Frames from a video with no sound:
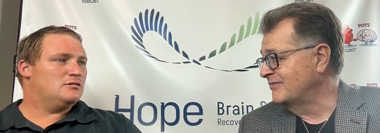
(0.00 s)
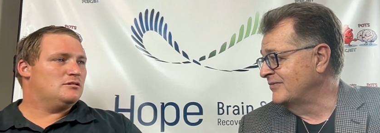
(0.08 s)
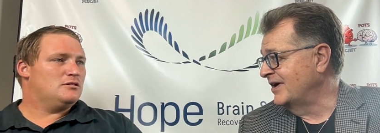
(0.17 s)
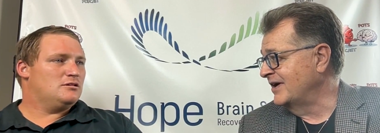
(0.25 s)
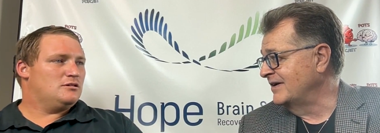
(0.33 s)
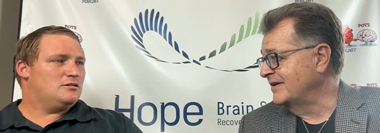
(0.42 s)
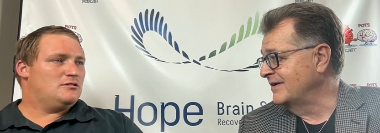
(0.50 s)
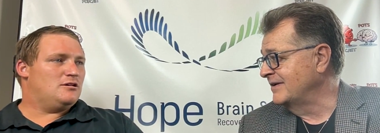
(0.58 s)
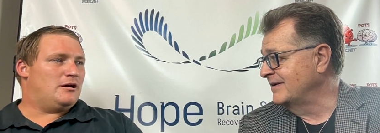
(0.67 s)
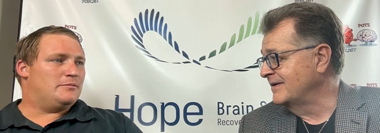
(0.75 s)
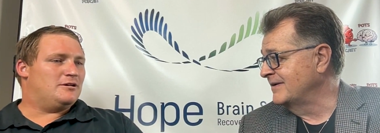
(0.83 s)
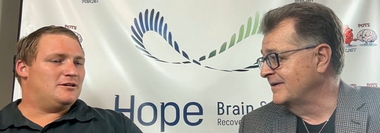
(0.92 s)
Speaker 1: right,
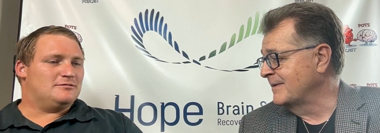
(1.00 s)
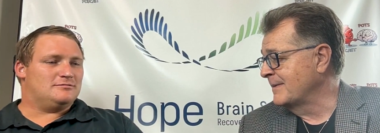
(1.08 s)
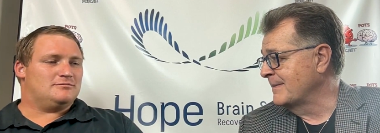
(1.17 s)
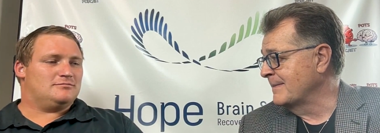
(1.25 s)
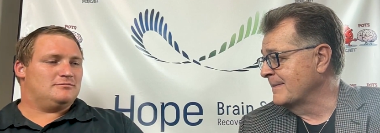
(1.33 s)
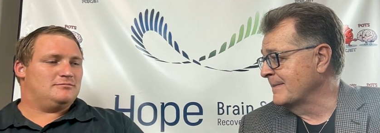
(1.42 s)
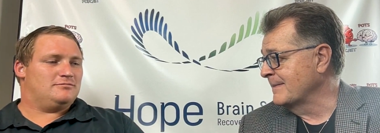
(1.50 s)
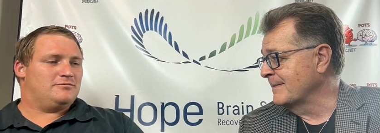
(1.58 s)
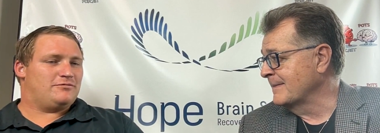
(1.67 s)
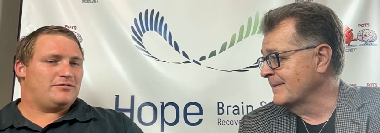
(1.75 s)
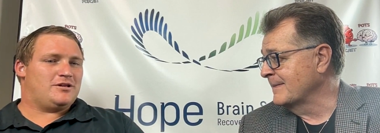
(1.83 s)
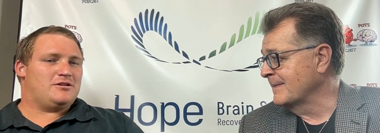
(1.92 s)
I'm not
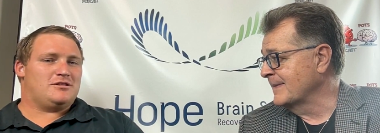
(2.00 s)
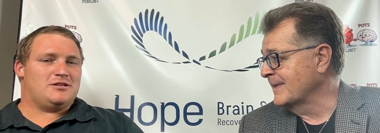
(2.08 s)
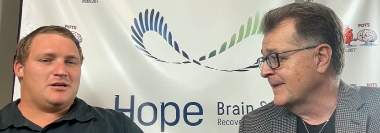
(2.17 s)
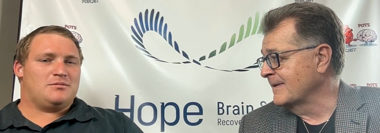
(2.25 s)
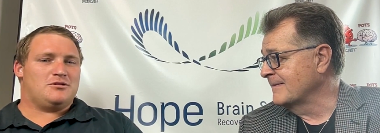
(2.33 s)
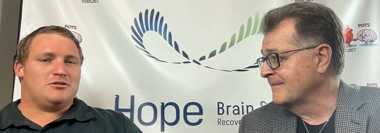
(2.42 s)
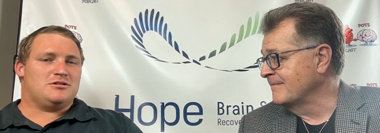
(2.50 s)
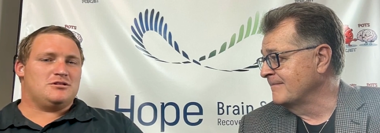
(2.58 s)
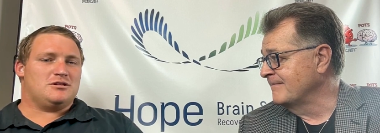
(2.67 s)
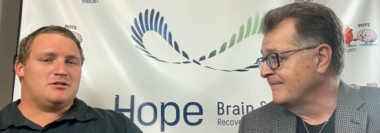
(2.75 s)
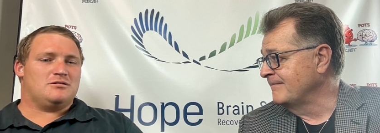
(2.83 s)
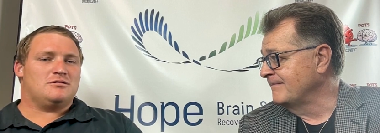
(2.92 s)
fearing that I'm going
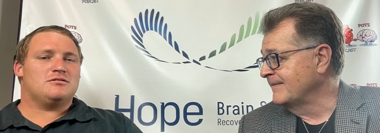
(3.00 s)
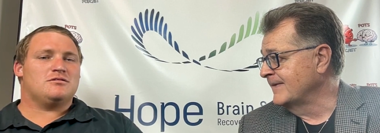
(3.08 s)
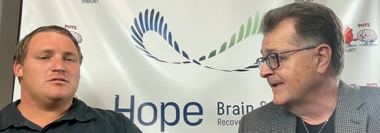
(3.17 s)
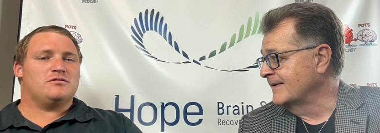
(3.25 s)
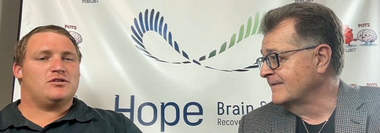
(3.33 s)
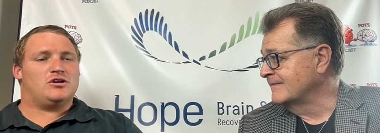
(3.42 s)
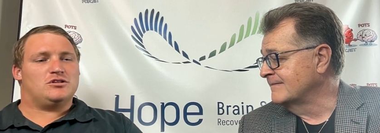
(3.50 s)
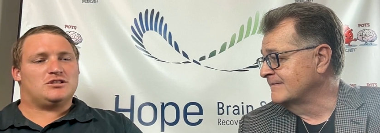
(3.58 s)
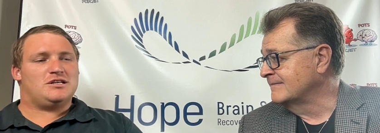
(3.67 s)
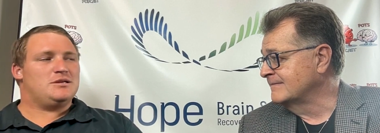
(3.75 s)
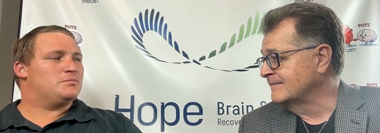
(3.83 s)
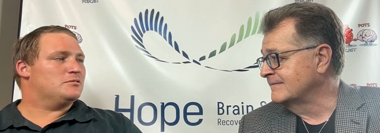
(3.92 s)
to fall
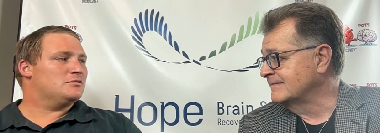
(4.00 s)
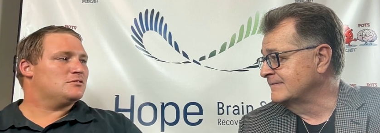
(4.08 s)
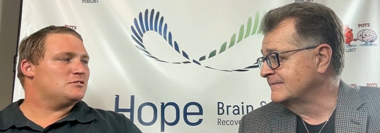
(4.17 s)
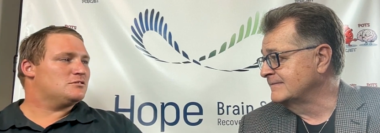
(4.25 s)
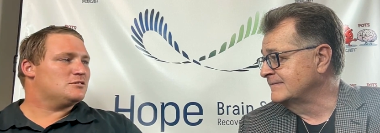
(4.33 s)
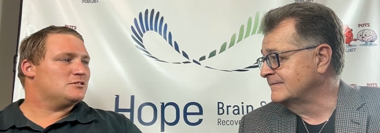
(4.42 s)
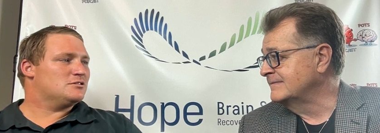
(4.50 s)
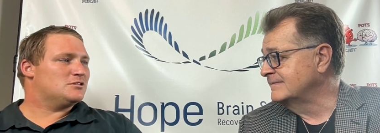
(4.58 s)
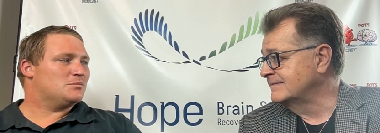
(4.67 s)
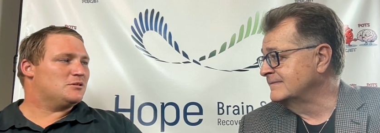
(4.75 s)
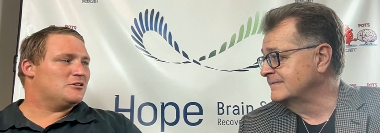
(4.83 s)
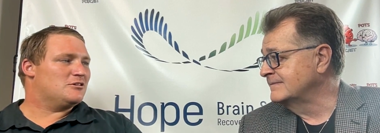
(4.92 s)
asleep or
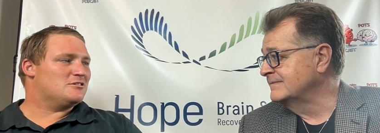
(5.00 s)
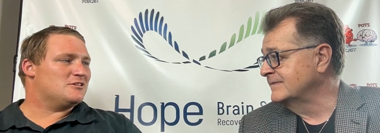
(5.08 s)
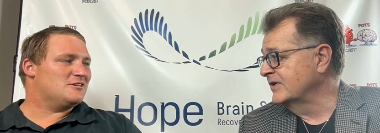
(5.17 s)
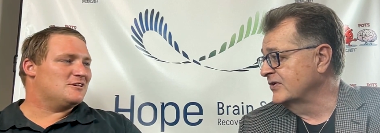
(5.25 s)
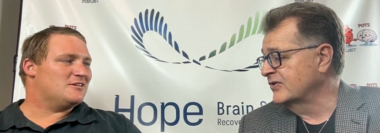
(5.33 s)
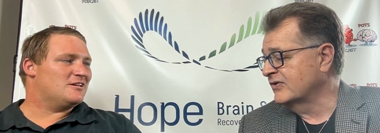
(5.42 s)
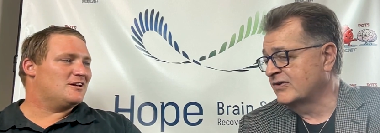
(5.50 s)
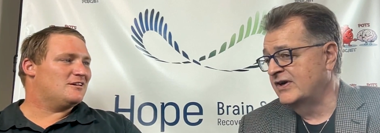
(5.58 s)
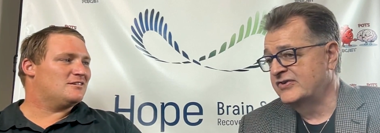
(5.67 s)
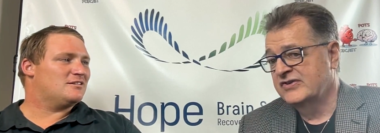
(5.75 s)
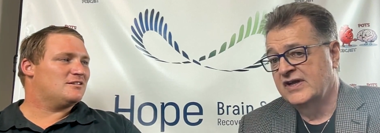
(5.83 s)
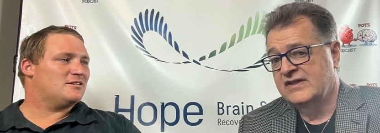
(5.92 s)
something crazy like that.
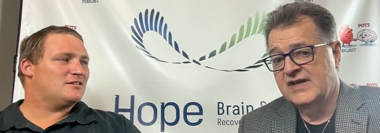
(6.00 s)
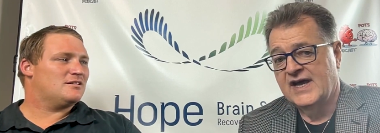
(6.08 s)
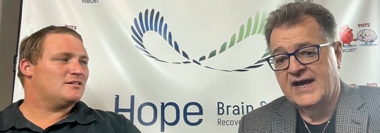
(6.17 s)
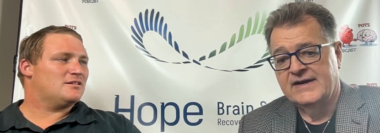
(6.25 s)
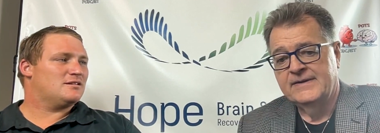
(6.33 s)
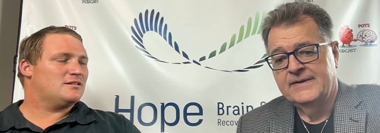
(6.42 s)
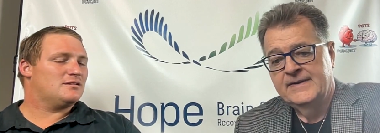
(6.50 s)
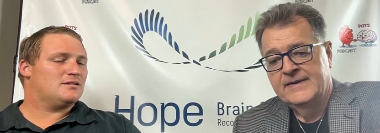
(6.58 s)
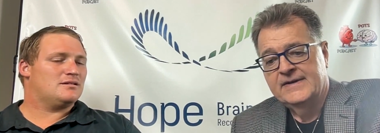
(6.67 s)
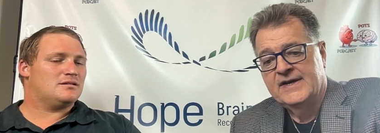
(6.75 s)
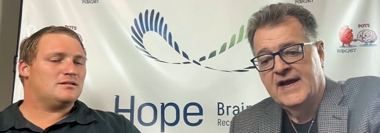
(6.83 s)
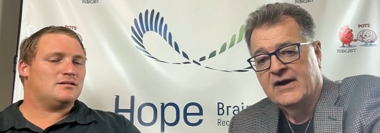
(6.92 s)
Speaker 2: Crazy like that.
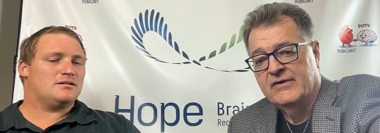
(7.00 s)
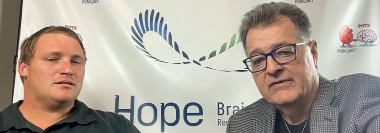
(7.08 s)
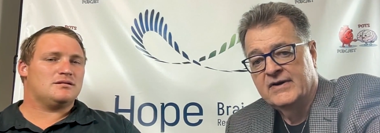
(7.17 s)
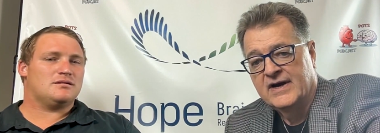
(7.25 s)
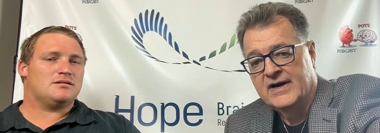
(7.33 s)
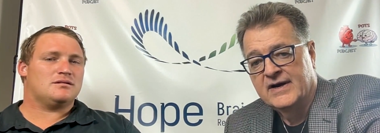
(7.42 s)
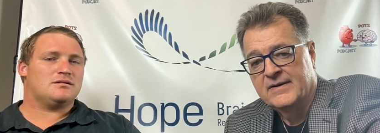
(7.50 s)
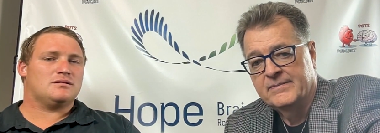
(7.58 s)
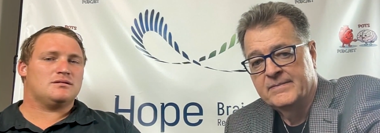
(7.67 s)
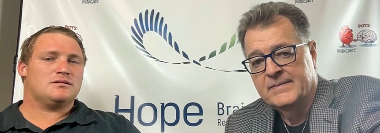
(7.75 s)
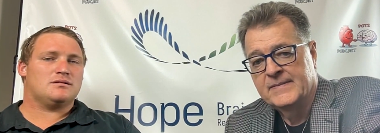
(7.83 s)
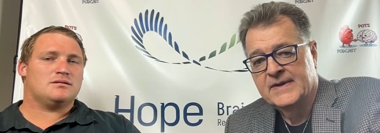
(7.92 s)
Now, um,
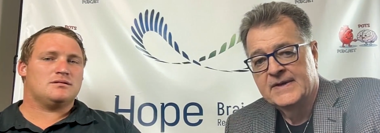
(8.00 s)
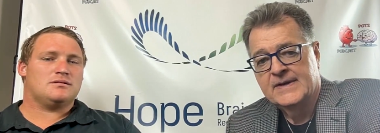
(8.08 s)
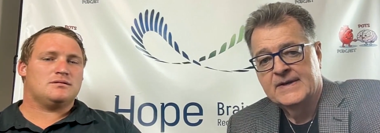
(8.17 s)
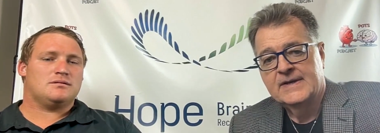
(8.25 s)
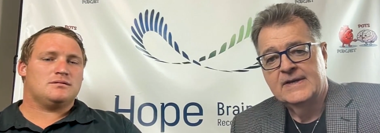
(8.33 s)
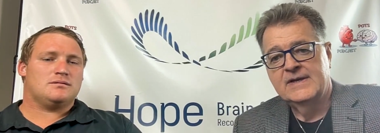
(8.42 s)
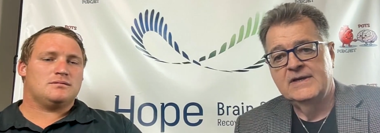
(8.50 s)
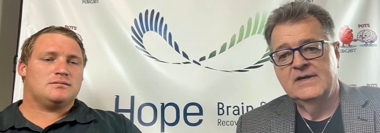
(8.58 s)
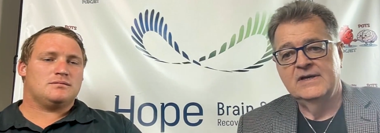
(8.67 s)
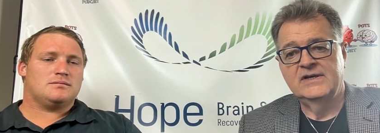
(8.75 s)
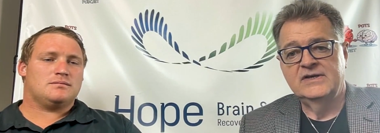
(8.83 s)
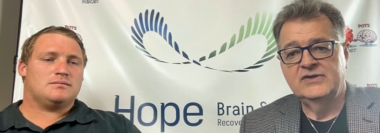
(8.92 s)

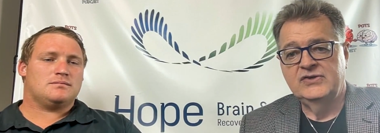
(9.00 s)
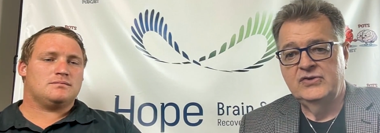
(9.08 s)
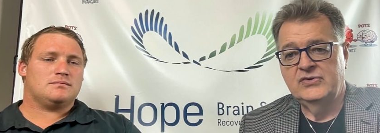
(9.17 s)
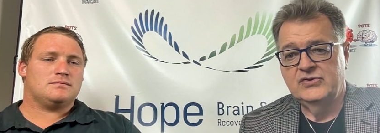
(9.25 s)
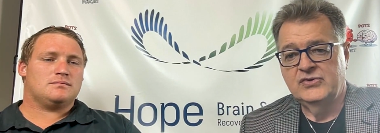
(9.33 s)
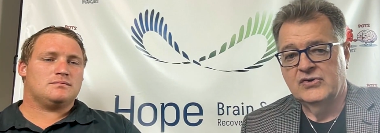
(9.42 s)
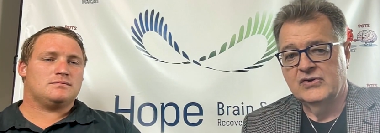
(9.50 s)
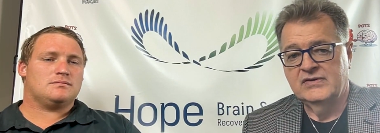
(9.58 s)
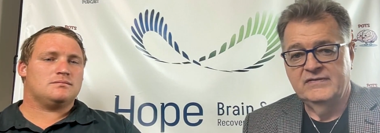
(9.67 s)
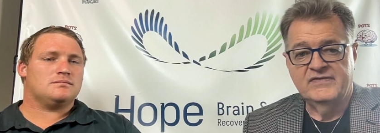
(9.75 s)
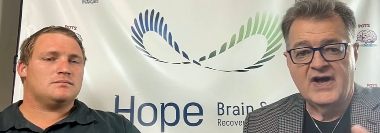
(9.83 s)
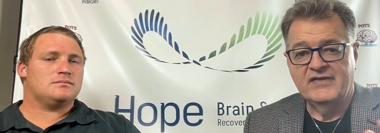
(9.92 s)
you you're
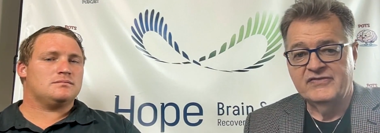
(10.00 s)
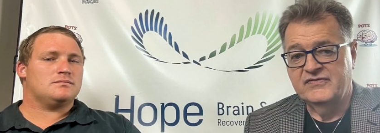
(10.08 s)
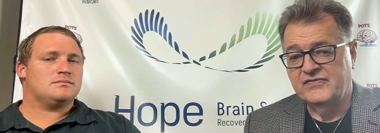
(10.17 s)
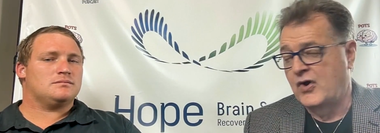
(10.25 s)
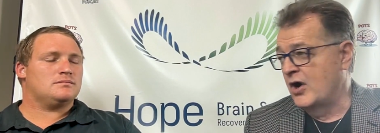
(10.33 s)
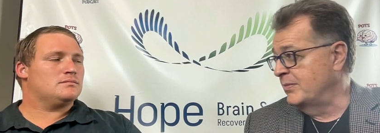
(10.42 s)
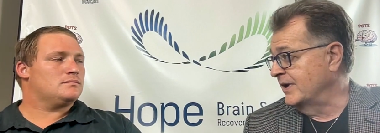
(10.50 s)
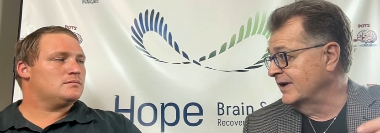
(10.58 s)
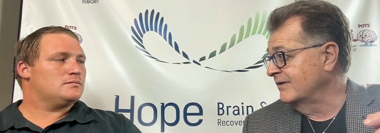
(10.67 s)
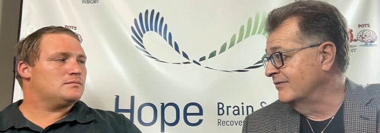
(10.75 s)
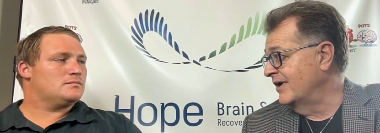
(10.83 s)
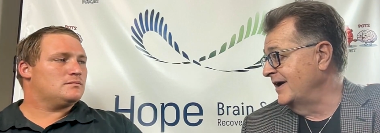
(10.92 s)
involved in farming,
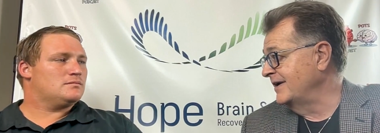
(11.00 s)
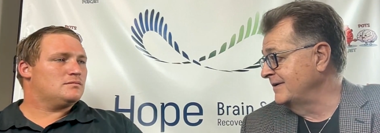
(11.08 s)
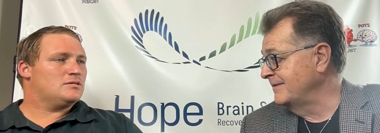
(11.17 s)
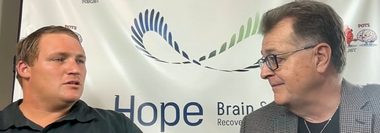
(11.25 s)
right?